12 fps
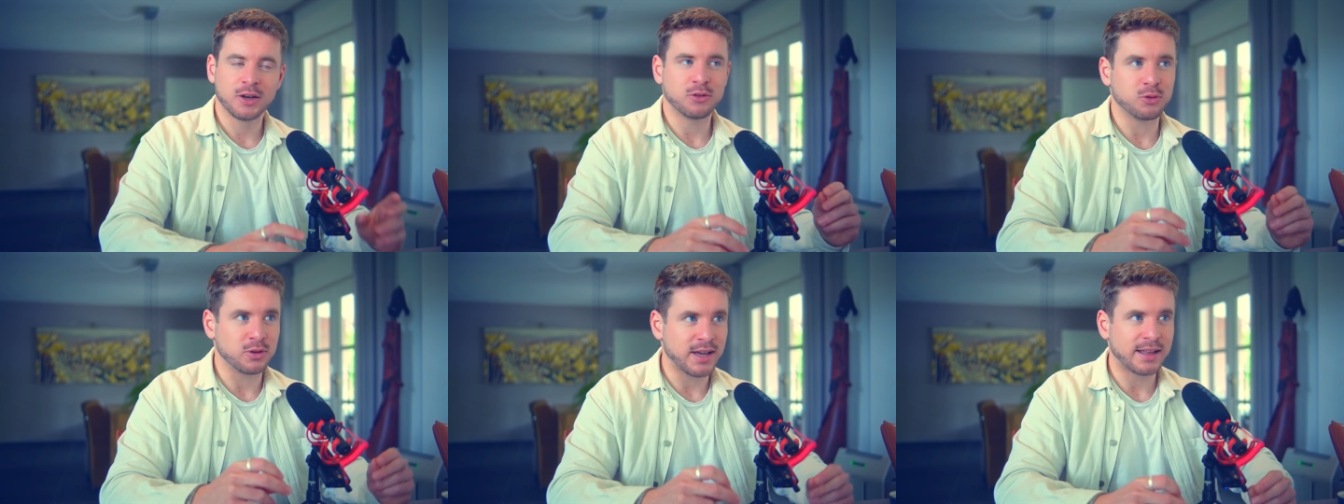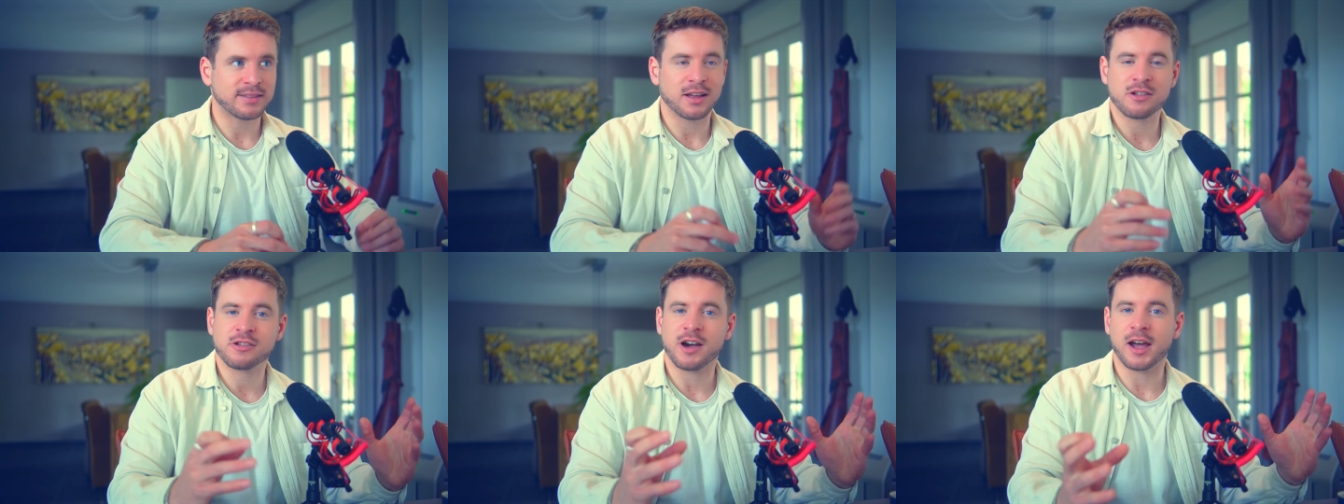to get
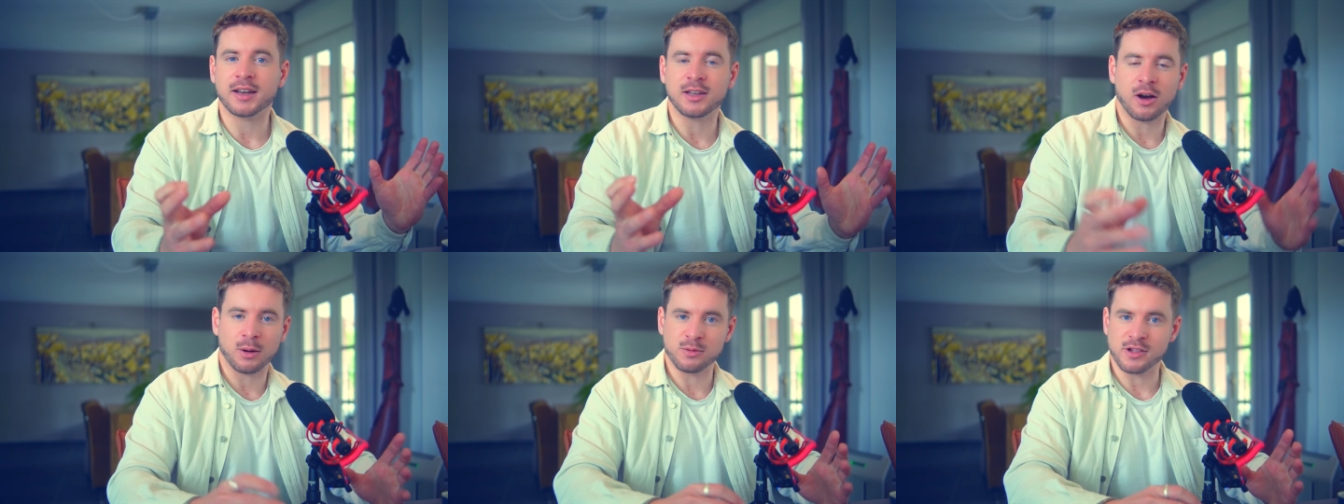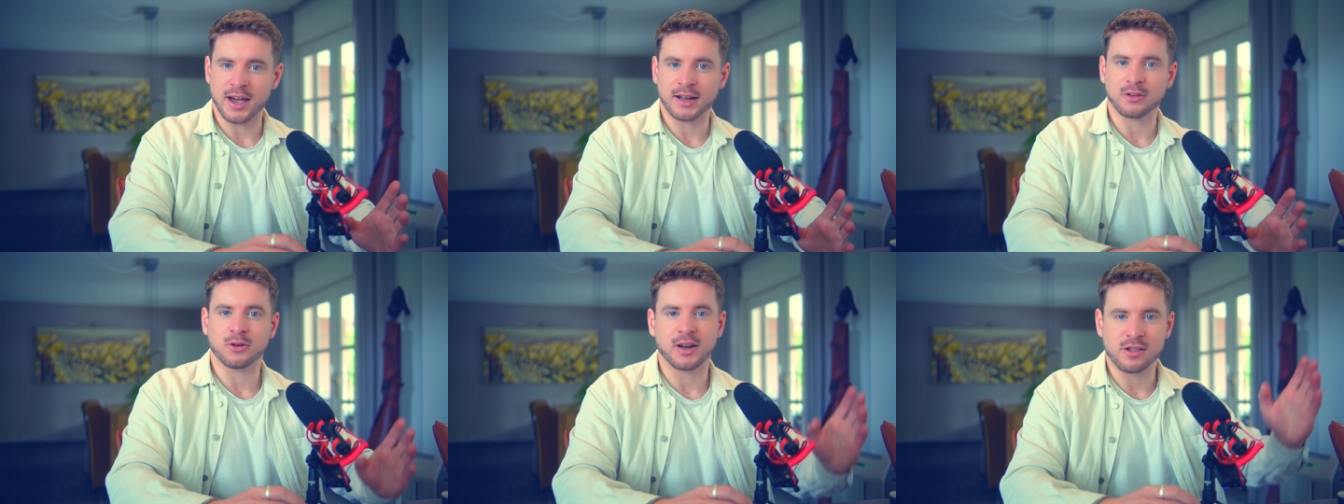that shiny
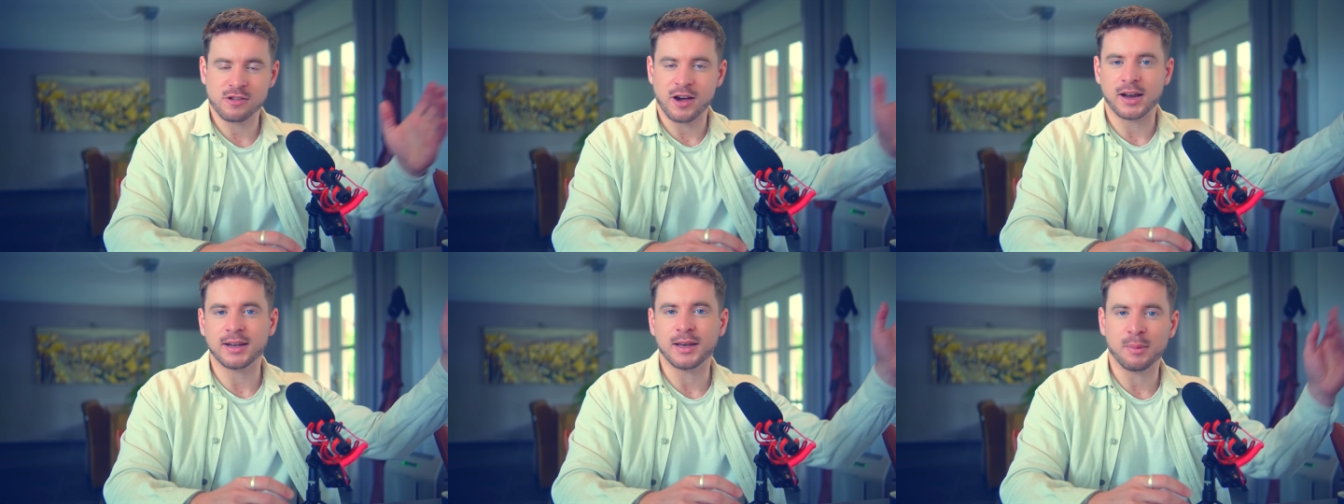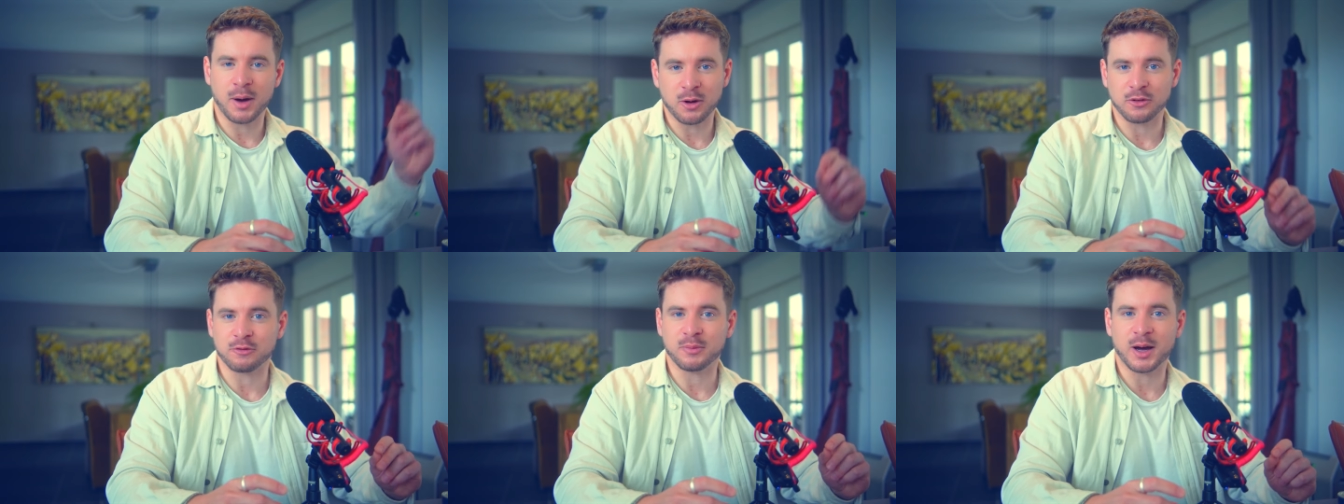object or that shiny
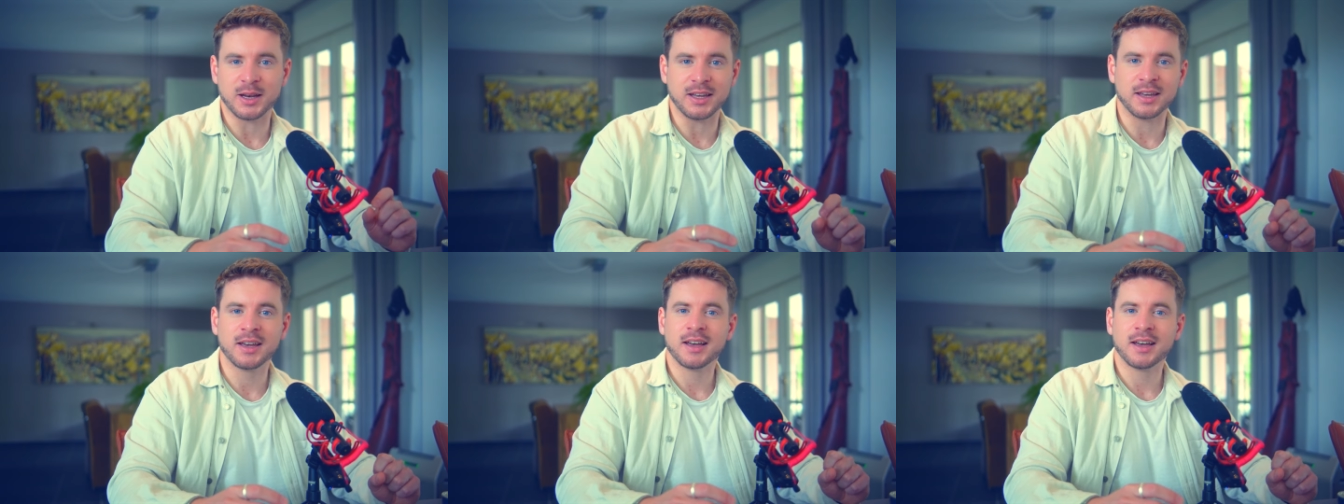amount of money.